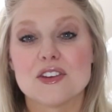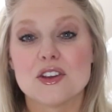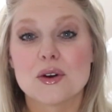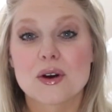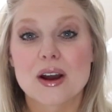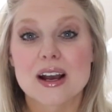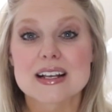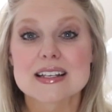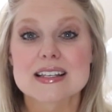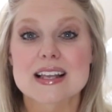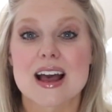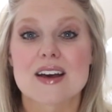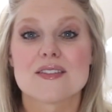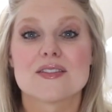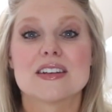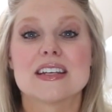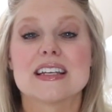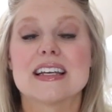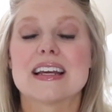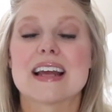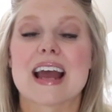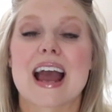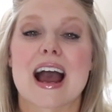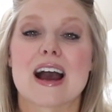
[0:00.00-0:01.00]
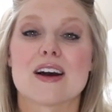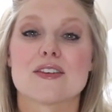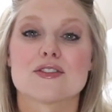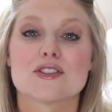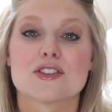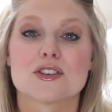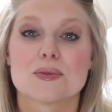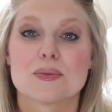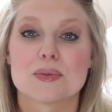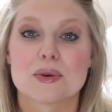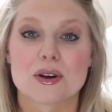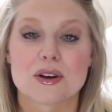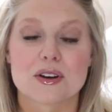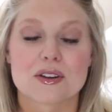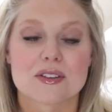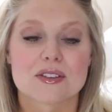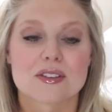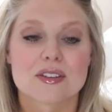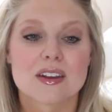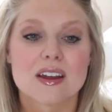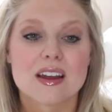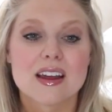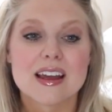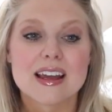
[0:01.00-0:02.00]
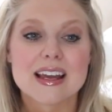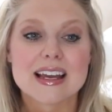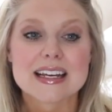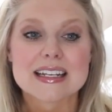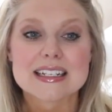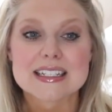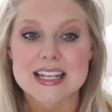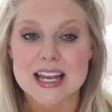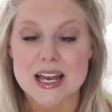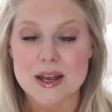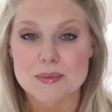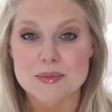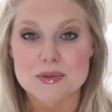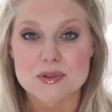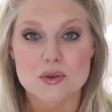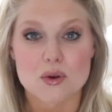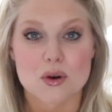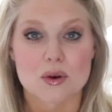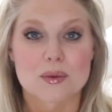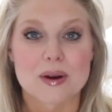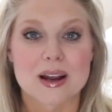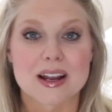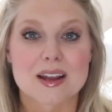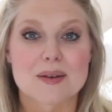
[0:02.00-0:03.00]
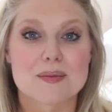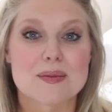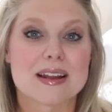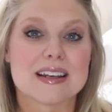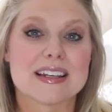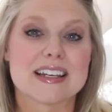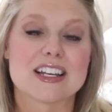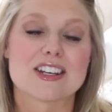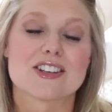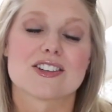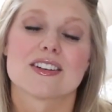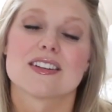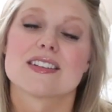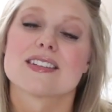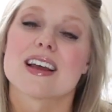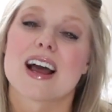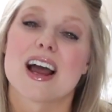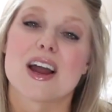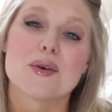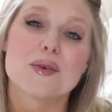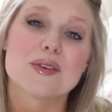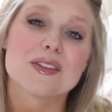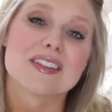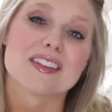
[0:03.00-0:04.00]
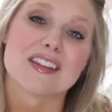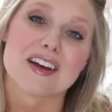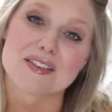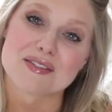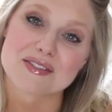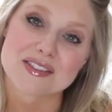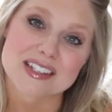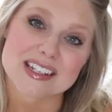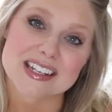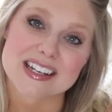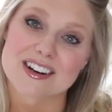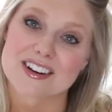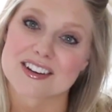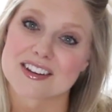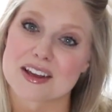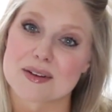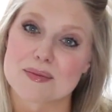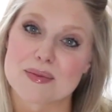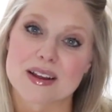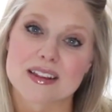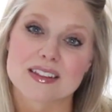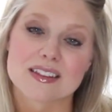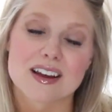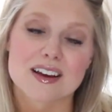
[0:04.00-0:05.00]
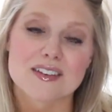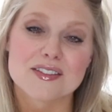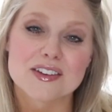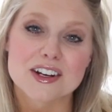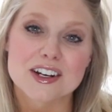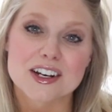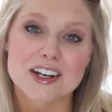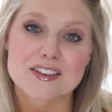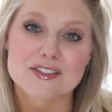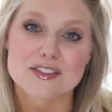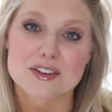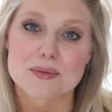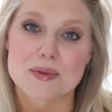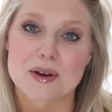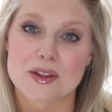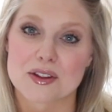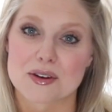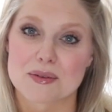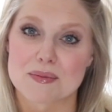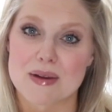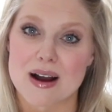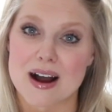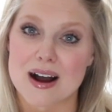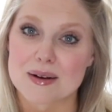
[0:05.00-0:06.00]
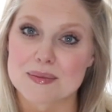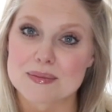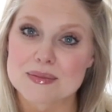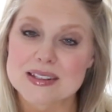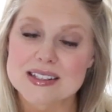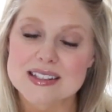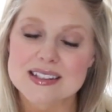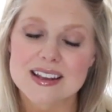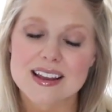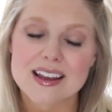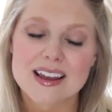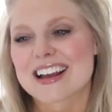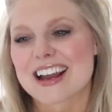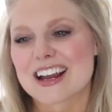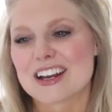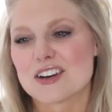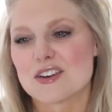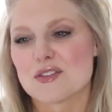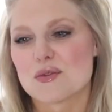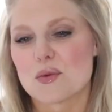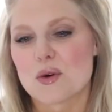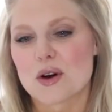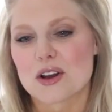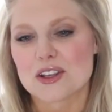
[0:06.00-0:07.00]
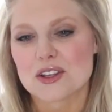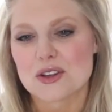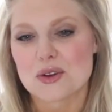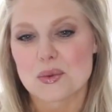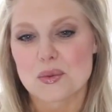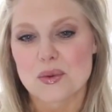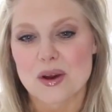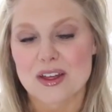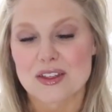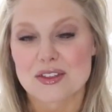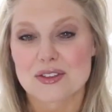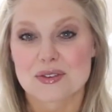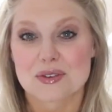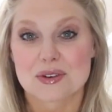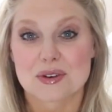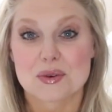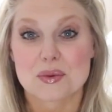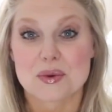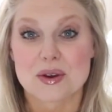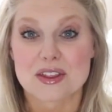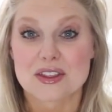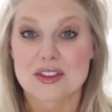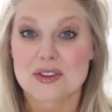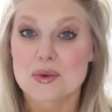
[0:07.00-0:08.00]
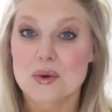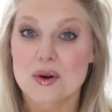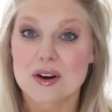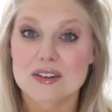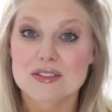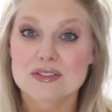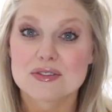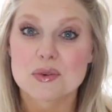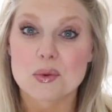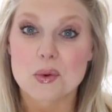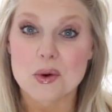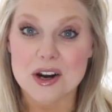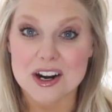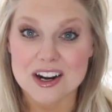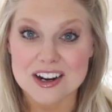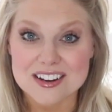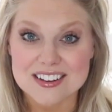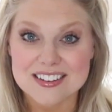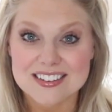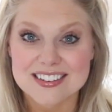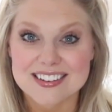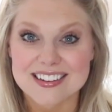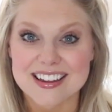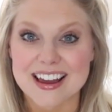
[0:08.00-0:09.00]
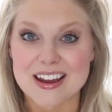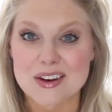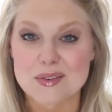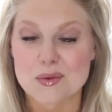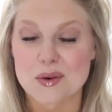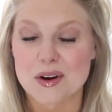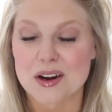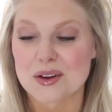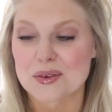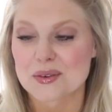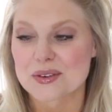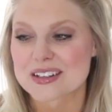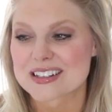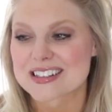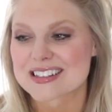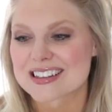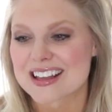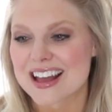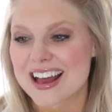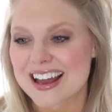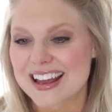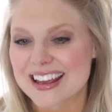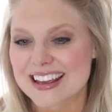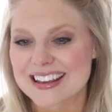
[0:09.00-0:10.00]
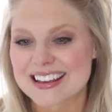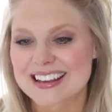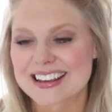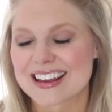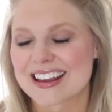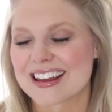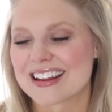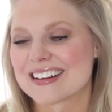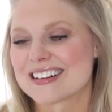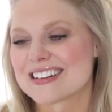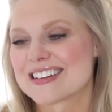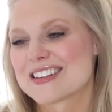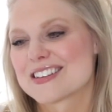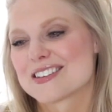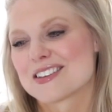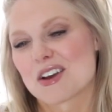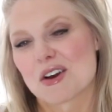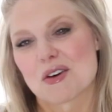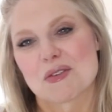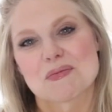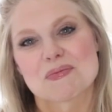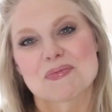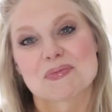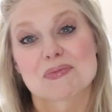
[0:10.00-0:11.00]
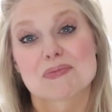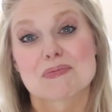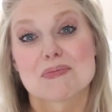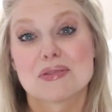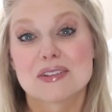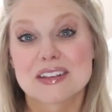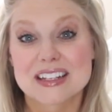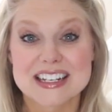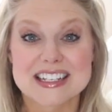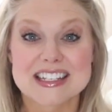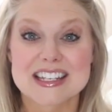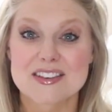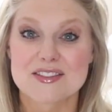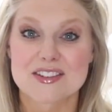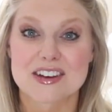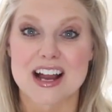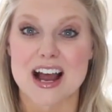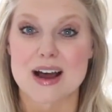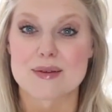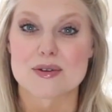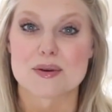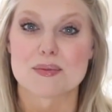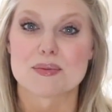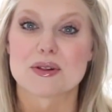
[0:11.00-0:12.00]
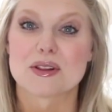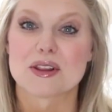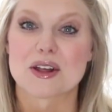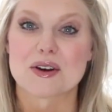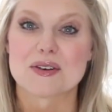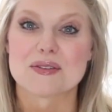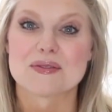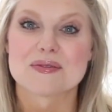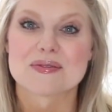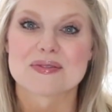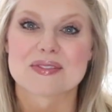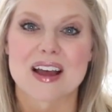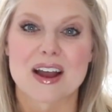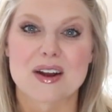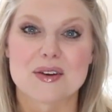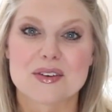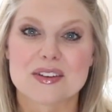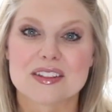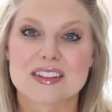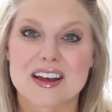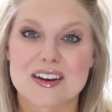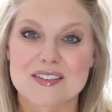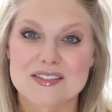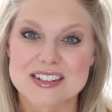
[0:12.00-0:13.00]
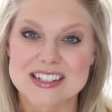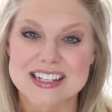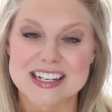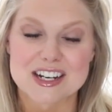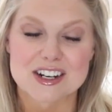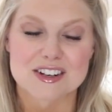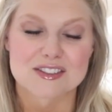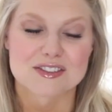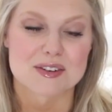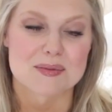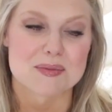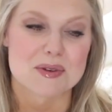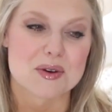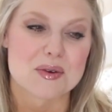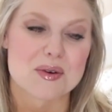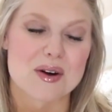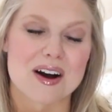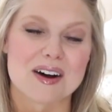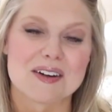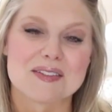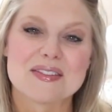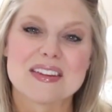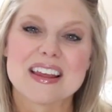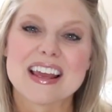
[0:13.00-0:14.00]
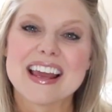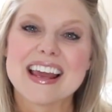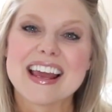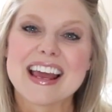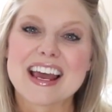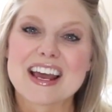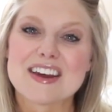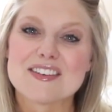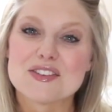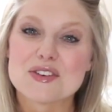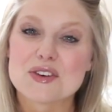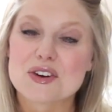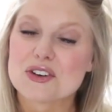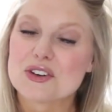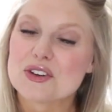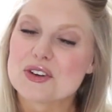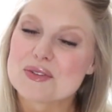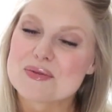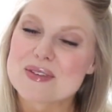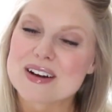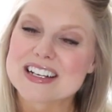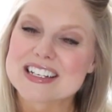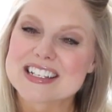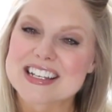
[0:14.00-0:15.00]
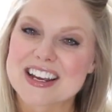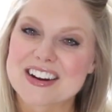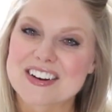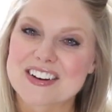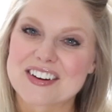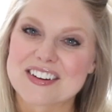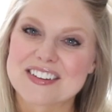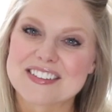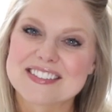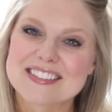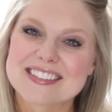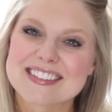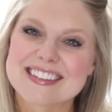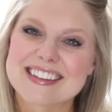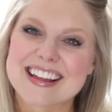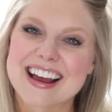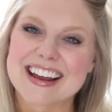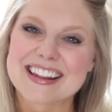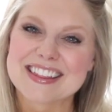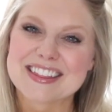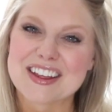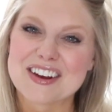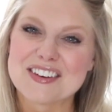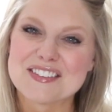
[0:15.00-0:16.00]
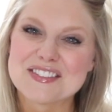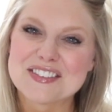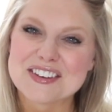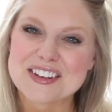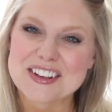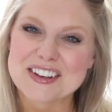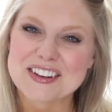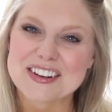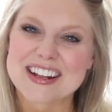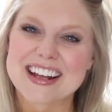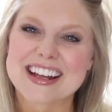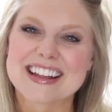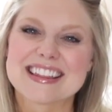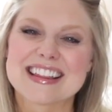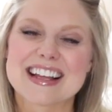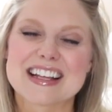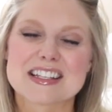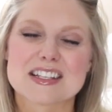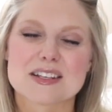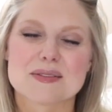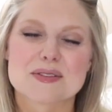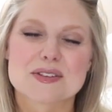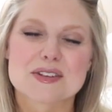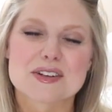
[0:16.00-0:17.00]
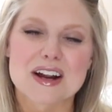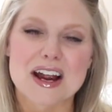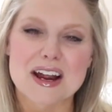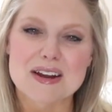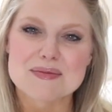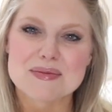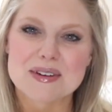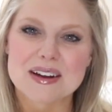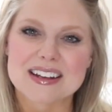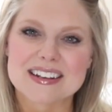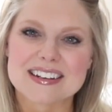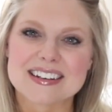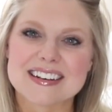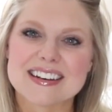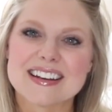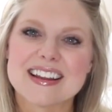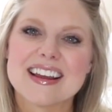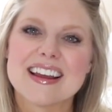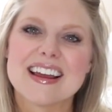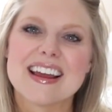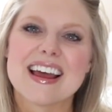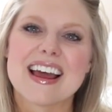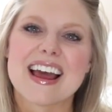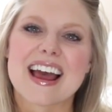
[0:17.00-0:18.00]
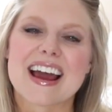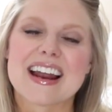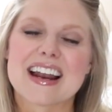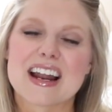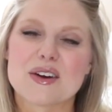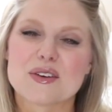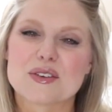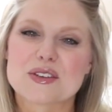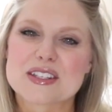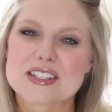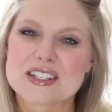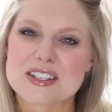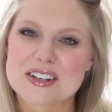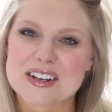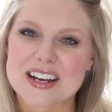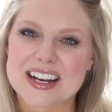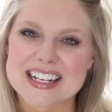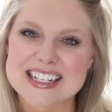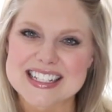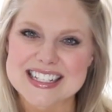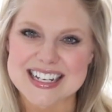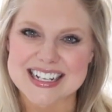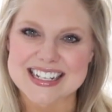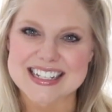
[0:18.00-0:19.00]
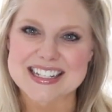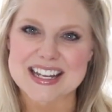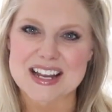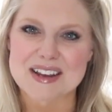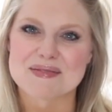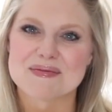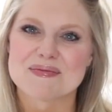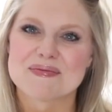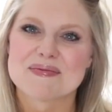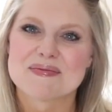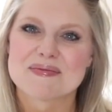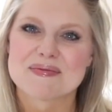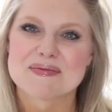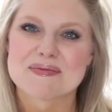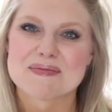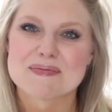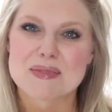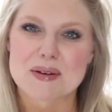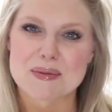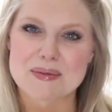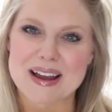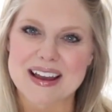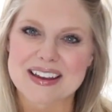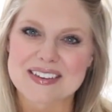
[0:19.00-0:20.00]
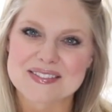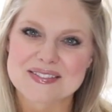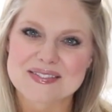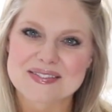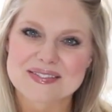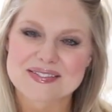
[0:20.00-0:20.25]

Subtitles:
you guys have any afterbirth tips or recommendations, I would love to hear them. I love hearing from other moms, kind of what you went through with your fourth and what it was like. And so please leave a comment below. I would love to hear from you all. If you are new to my channel, I'd love for you to hit that subscribe button, and I will see you guys next time. Bye-bye.